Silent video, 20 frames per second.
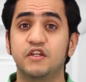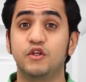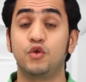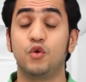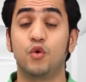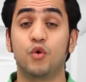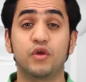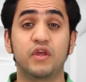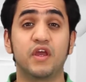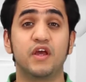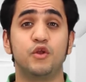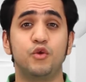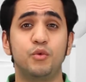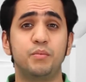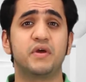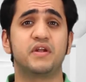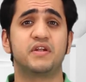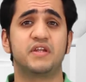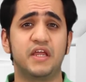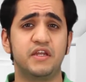Nokia
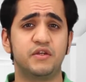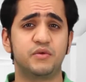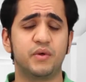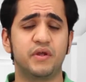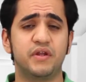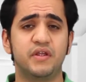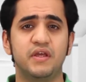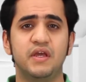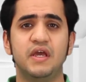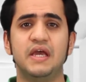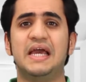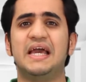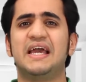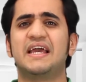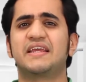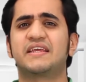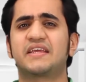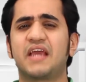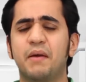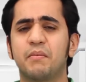Lumia 1020,
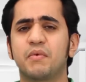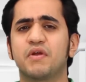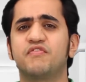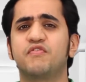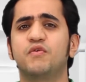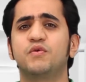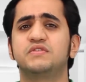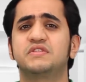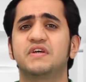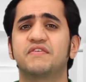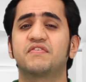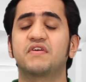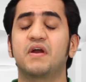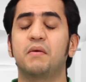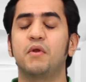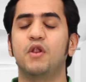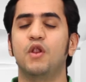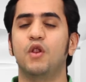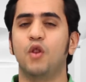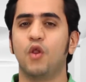camera phones have
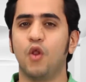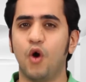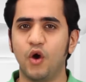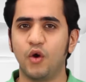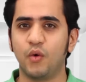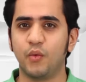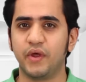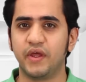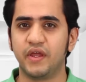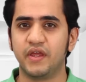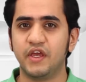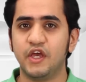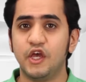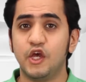come a long way.